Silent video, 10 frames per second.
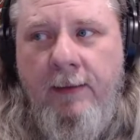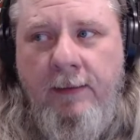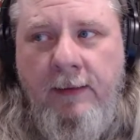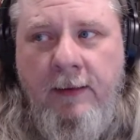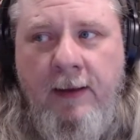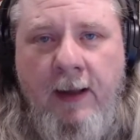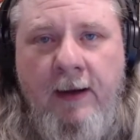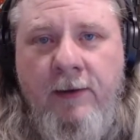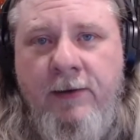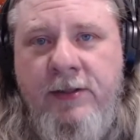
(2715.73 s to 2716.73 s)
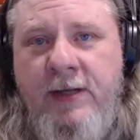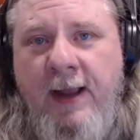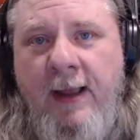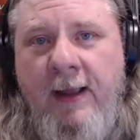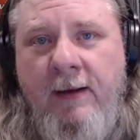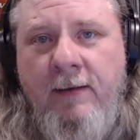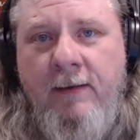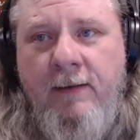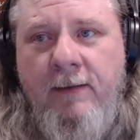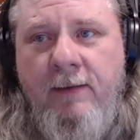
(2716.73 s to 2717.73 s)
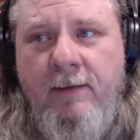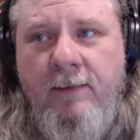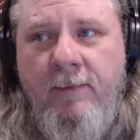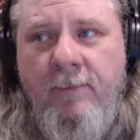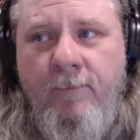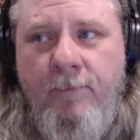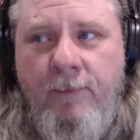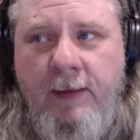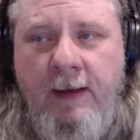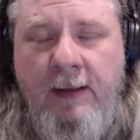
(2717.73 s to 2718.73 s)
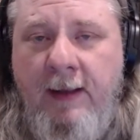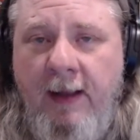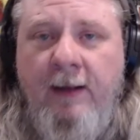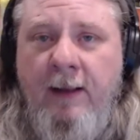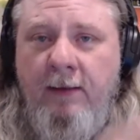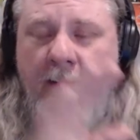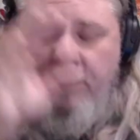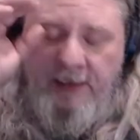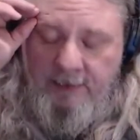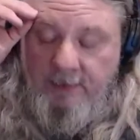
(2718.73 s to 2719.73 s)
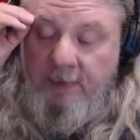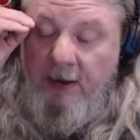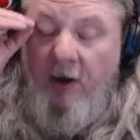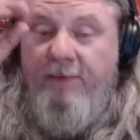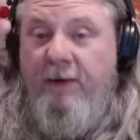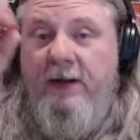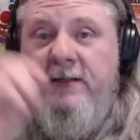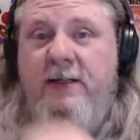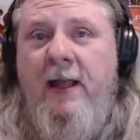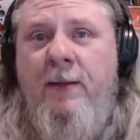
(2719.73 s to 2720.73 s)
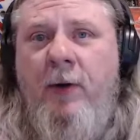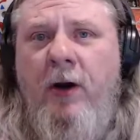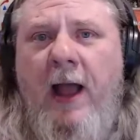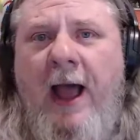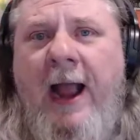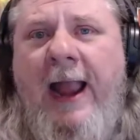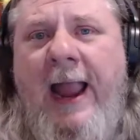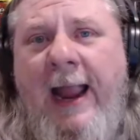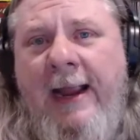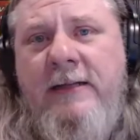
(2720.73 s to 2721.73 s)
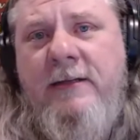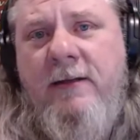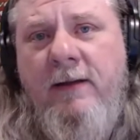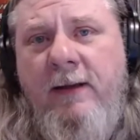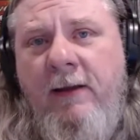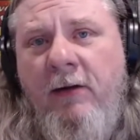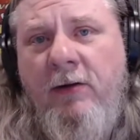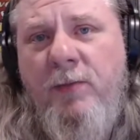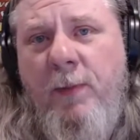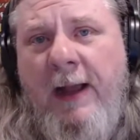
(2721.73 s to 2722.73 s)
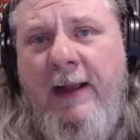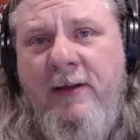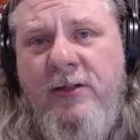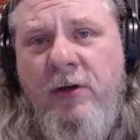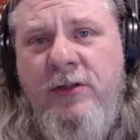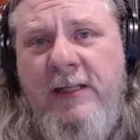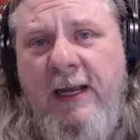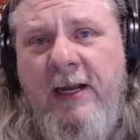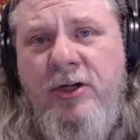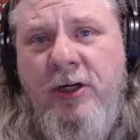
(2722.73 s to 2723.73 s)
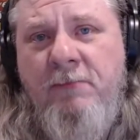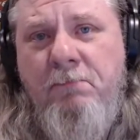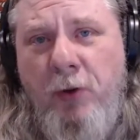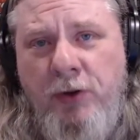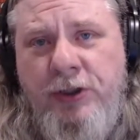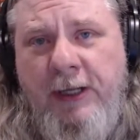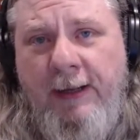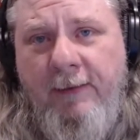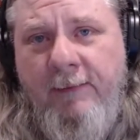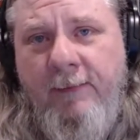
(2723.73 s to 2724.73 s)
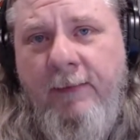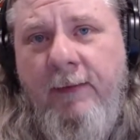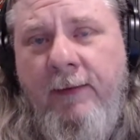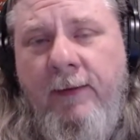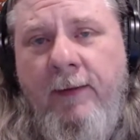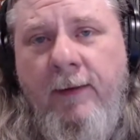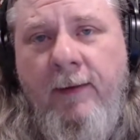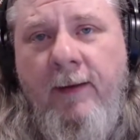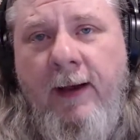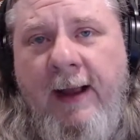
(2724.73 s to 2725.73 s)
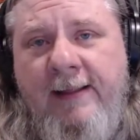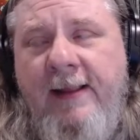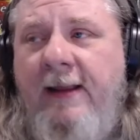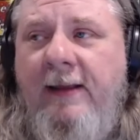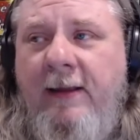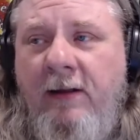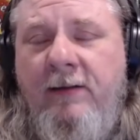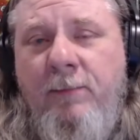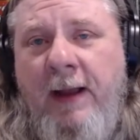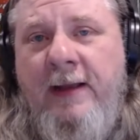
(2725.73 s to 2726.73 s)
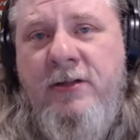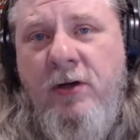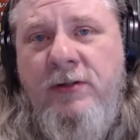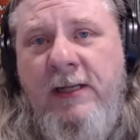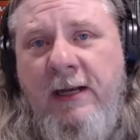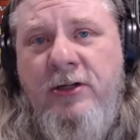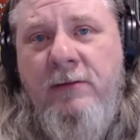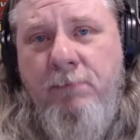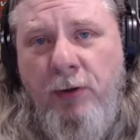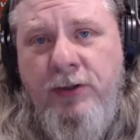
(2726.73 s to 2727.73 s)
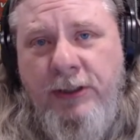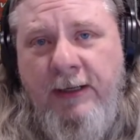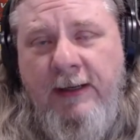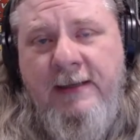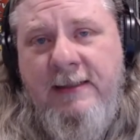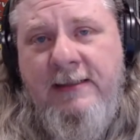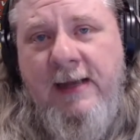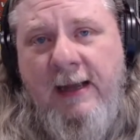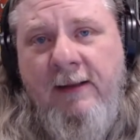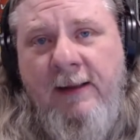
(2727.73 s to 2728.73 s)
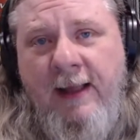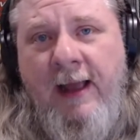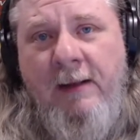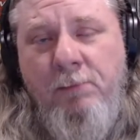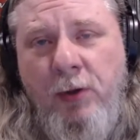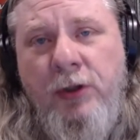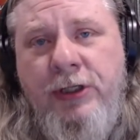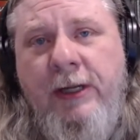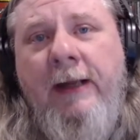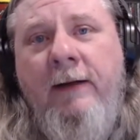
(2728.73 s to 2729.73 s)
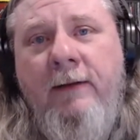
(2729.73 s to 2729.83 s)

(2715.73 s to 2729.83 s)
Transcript: You got to understand, and again, let me offer a disclaimer. I hate guilt by association bullshit. I think guilt by association bullshit is exactly that, bullshit.